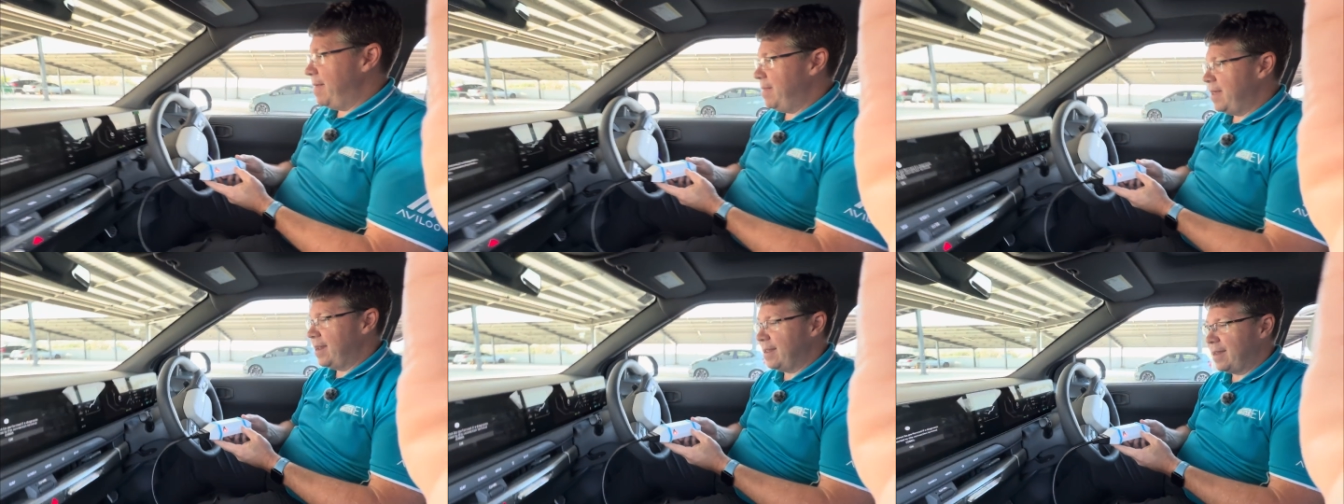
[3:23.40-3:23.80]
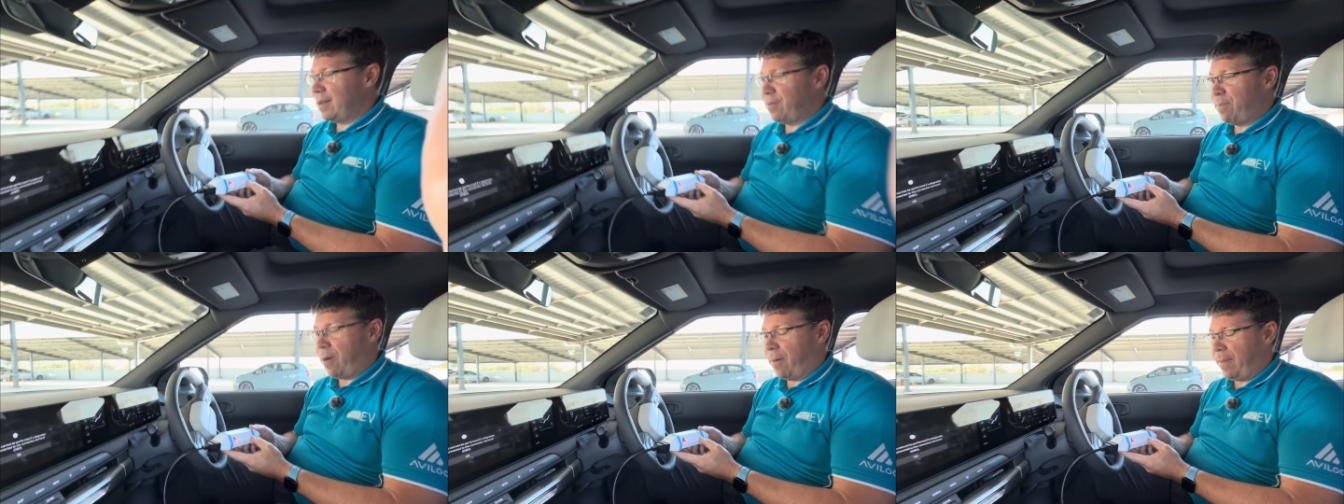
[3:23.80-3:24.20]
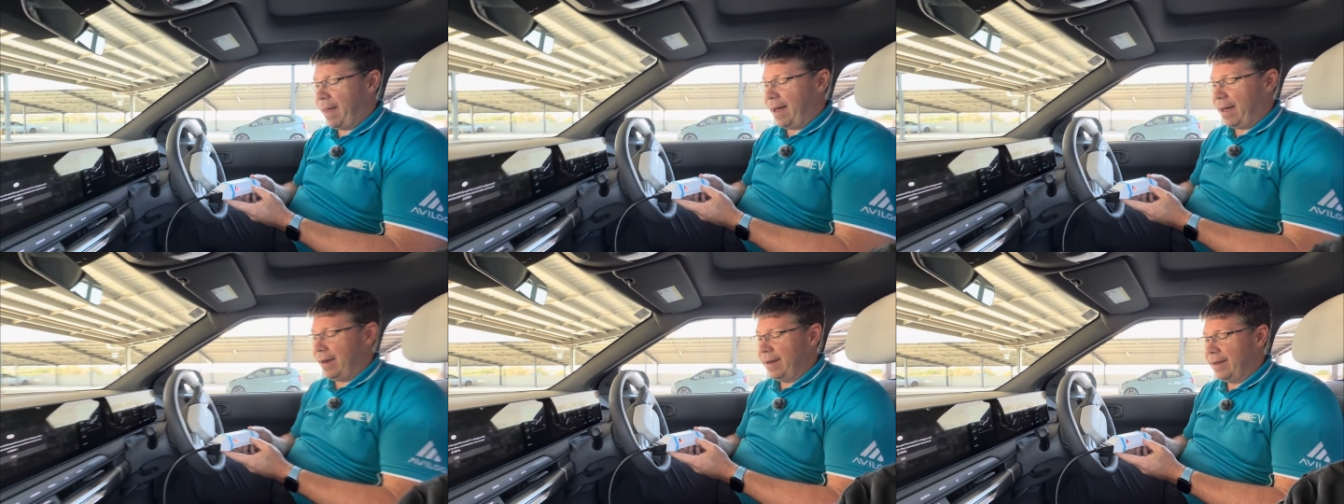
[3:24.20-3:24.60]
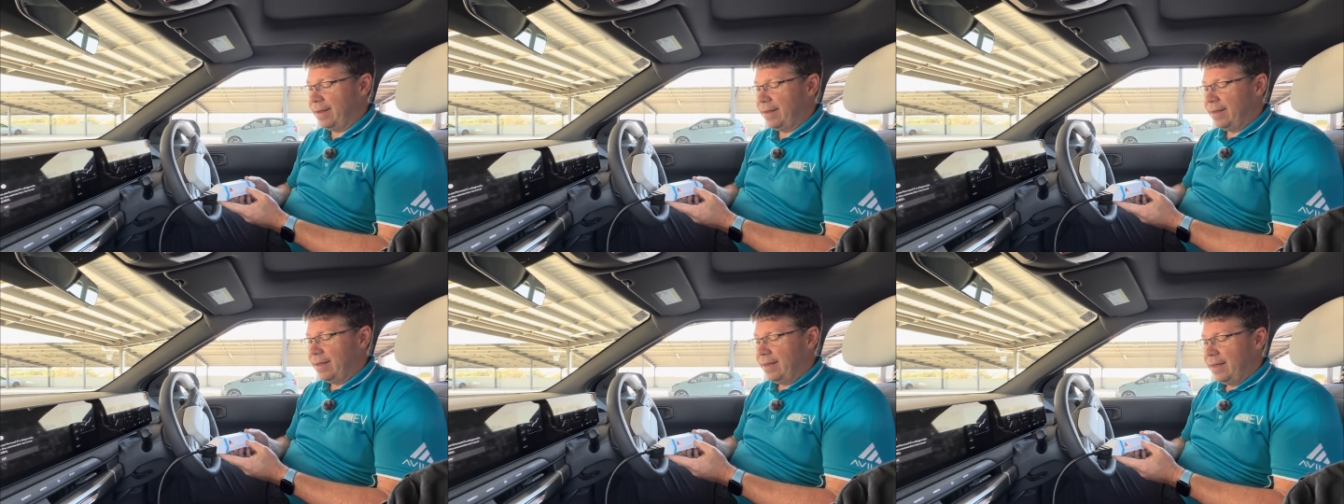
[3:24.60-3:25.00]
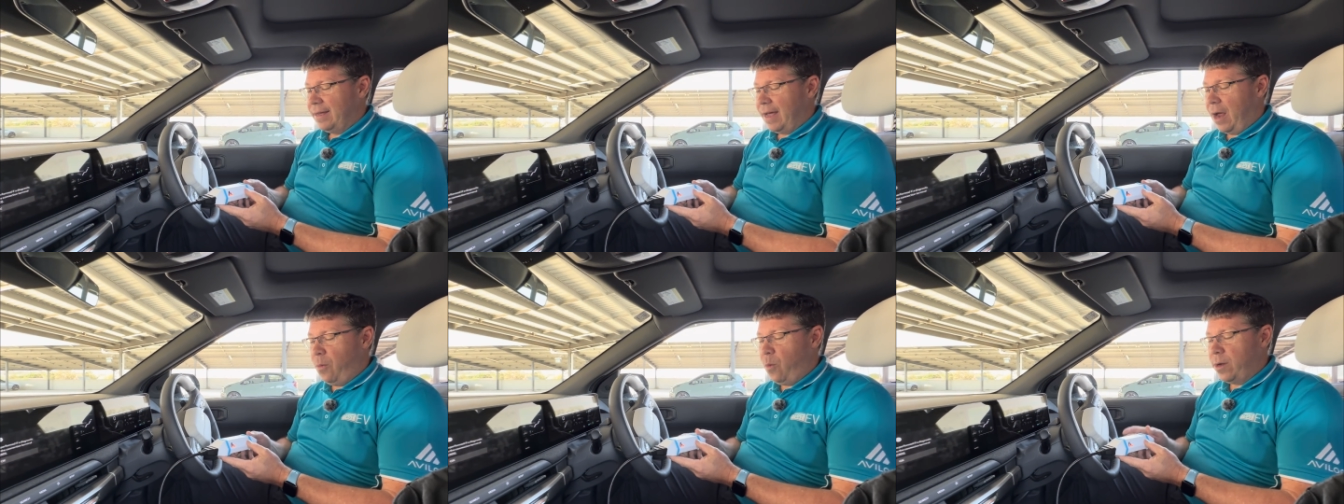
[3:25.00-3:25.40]
and then it, it'll pop out.
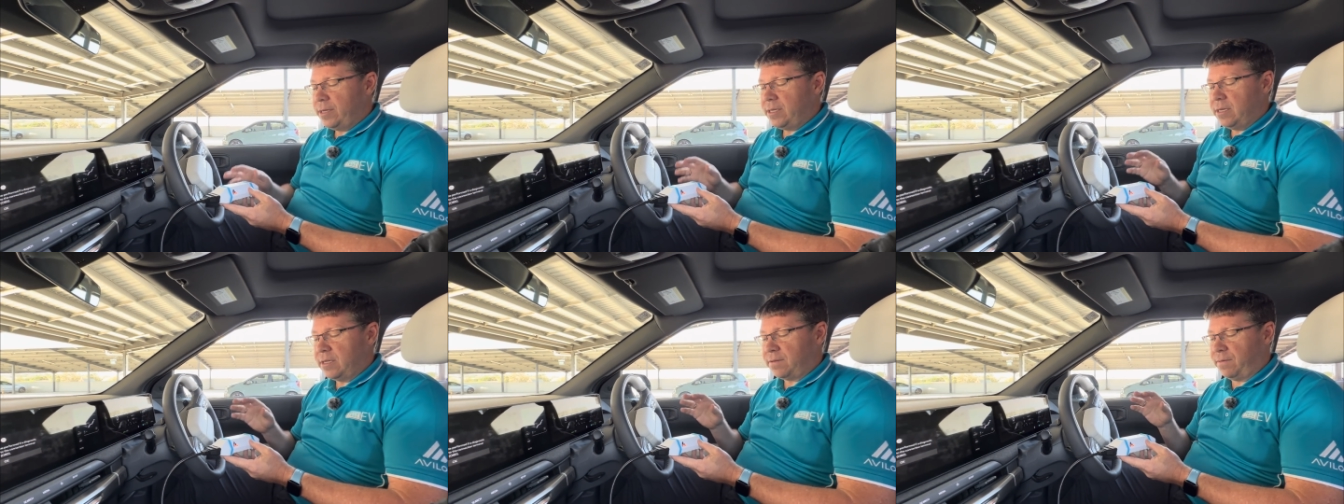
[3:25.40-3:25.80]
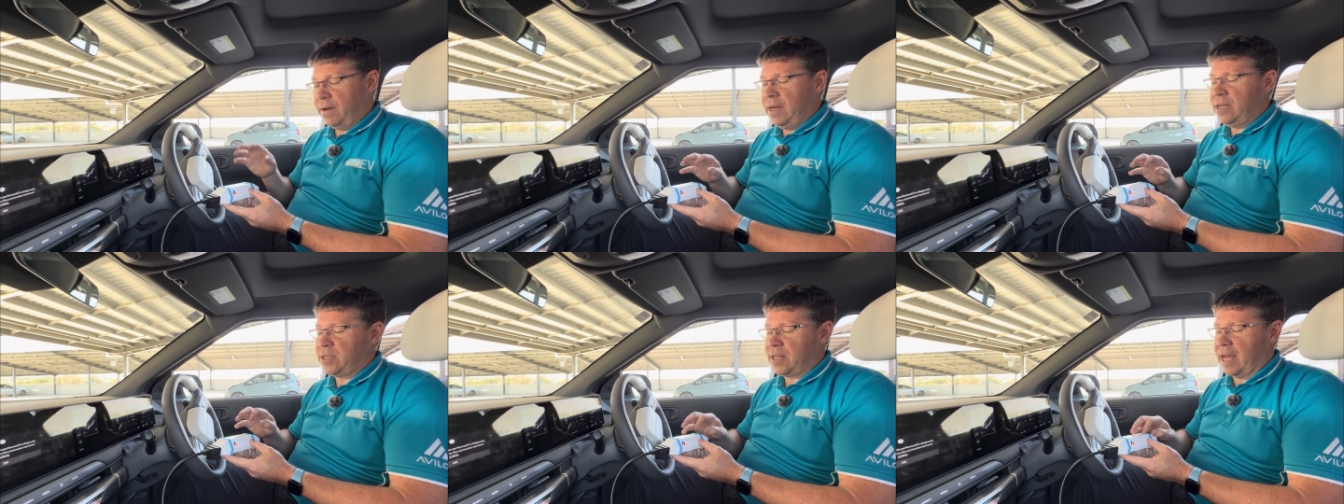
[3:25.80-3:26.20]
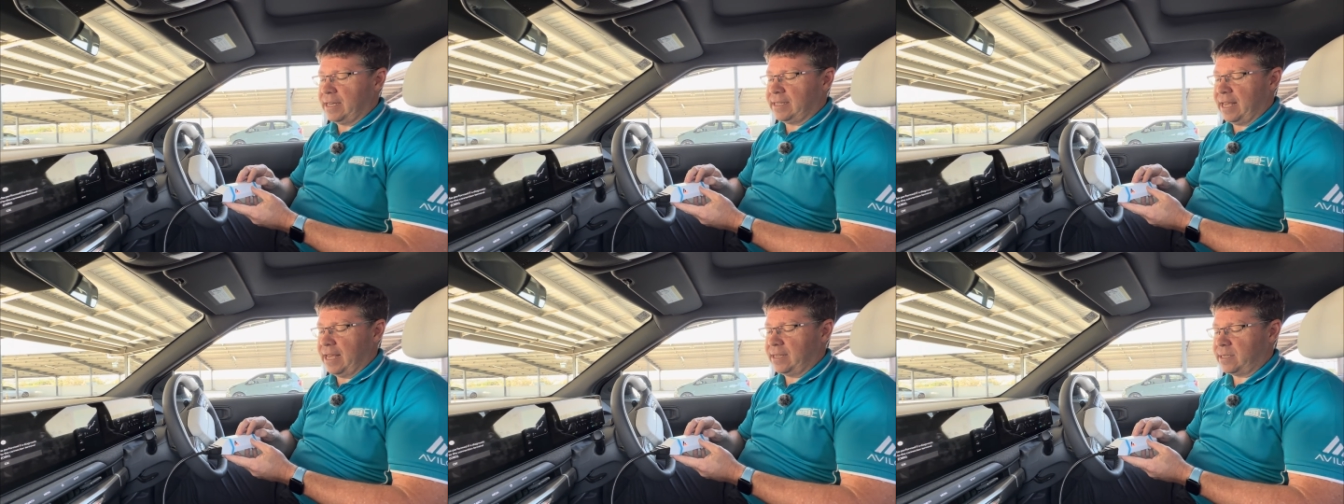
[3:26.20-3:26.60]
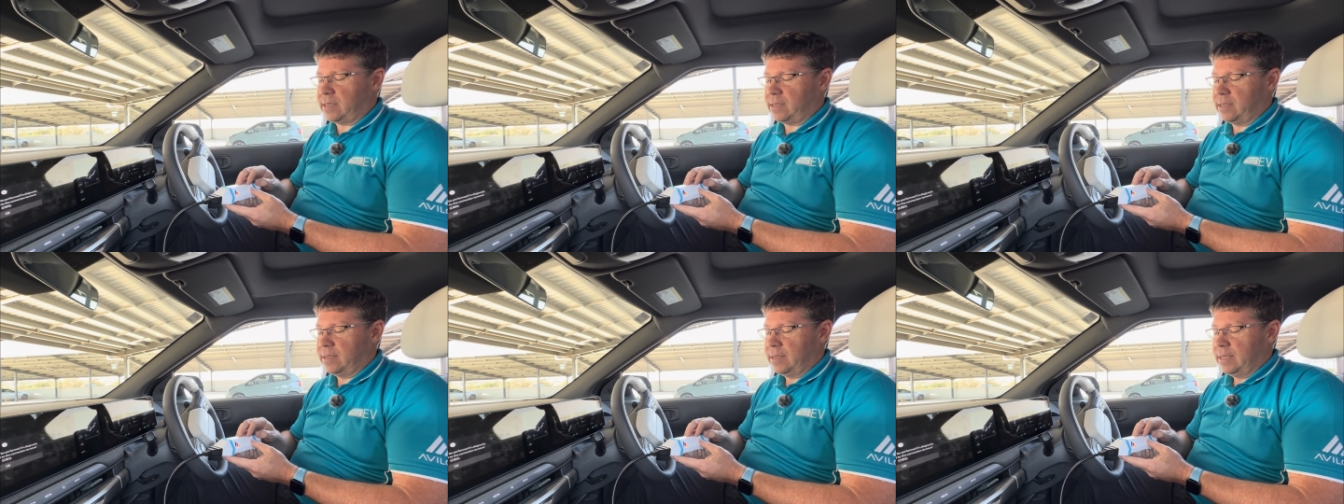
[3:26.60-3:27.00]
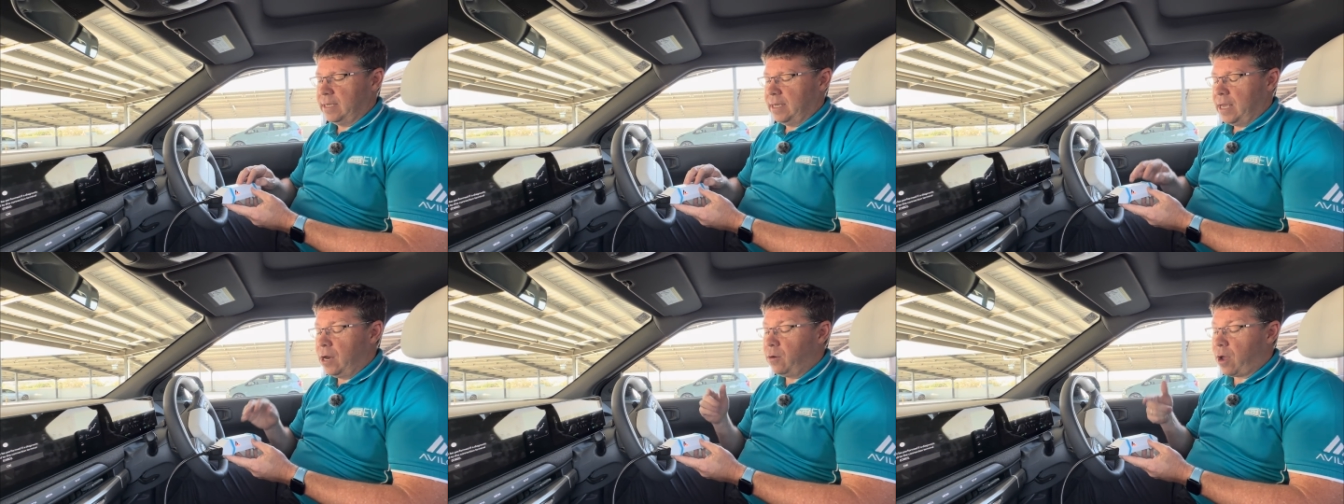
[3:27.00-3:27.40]
And once it's finished that test,
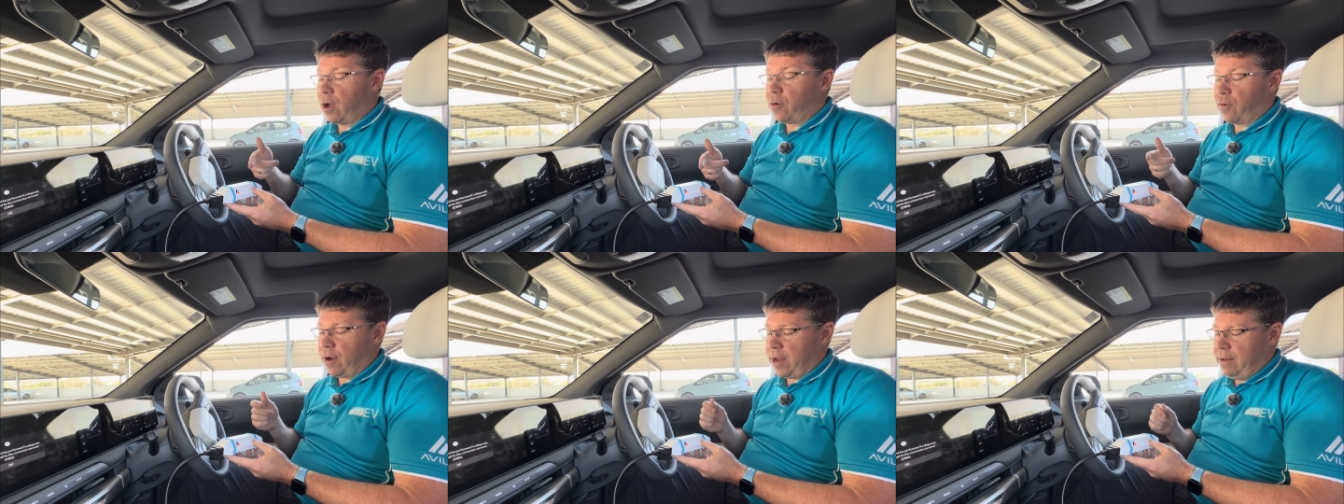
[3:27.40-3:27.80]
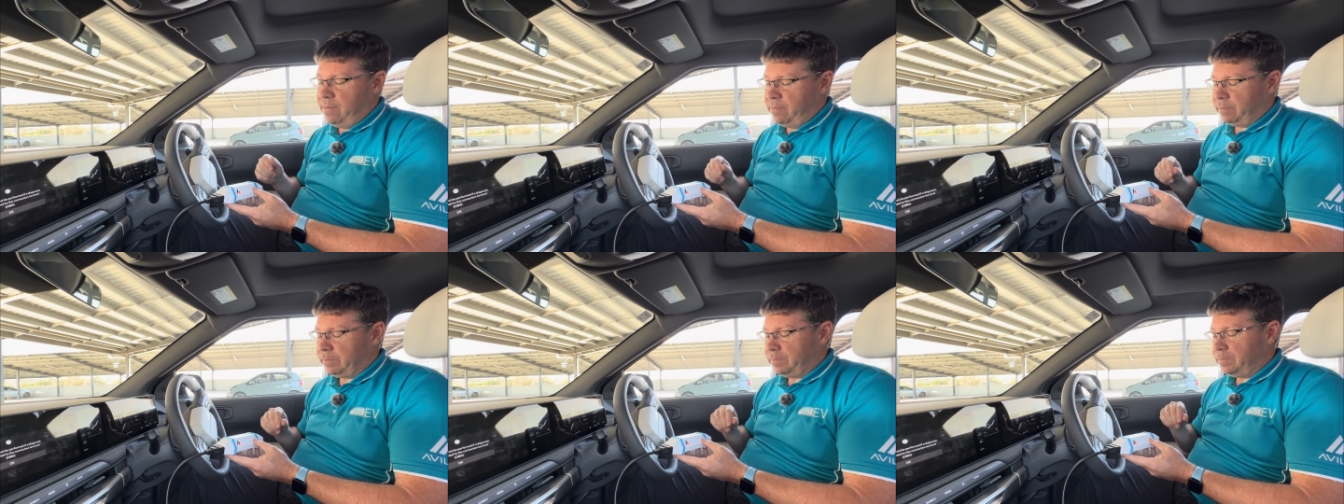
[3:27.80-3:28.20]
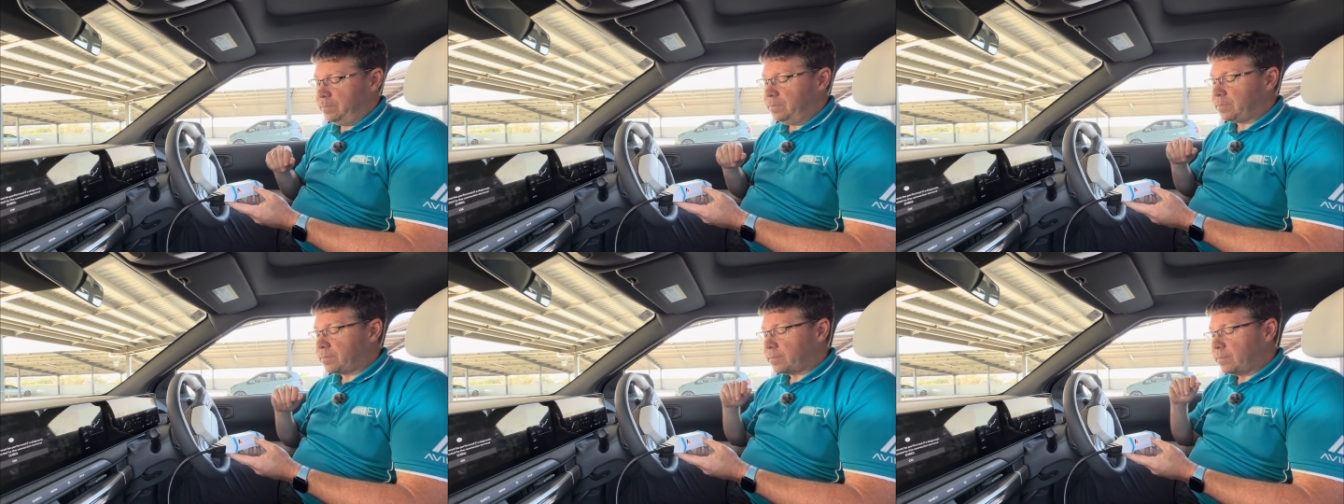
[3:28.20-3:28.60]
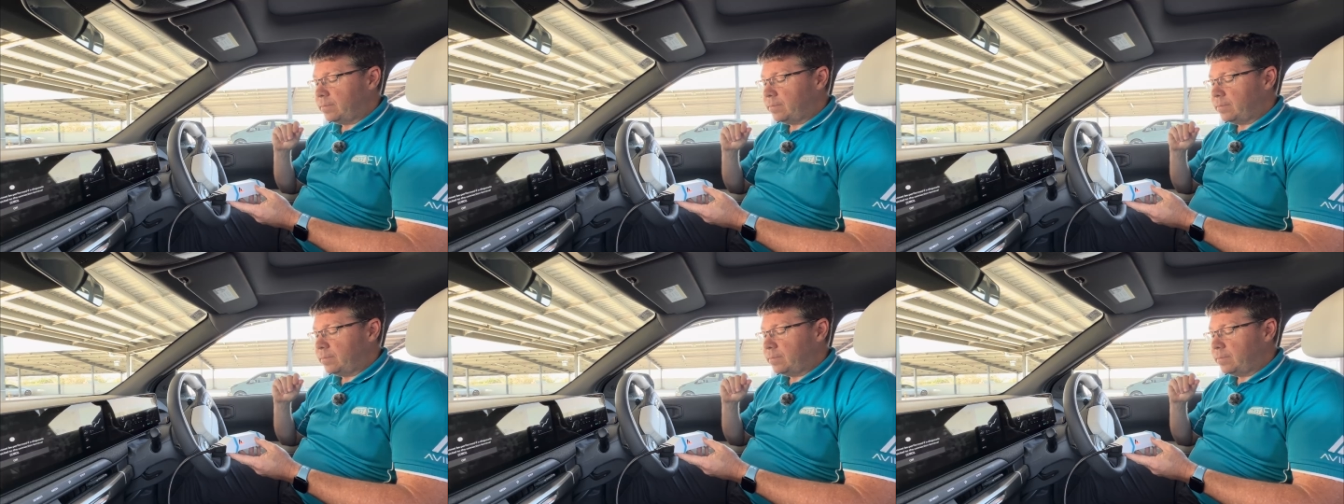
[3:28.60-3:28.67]
it'll go green. Right.